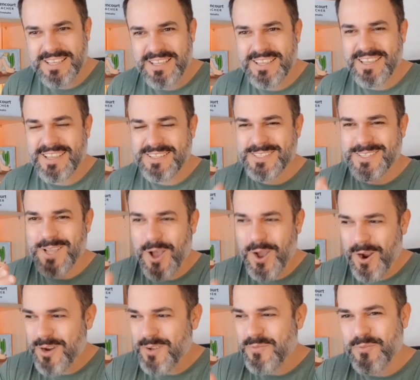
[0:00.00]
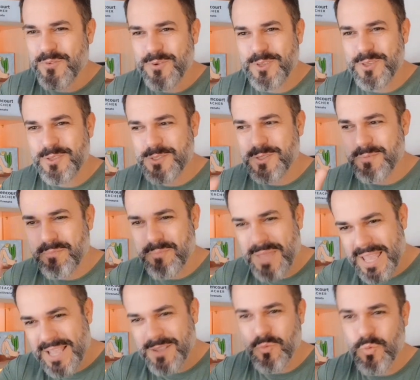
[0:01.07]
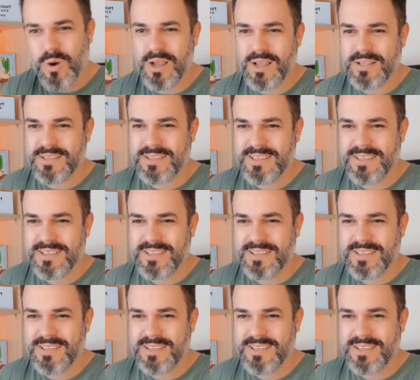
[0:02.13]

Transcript: It's hard for you to pick one.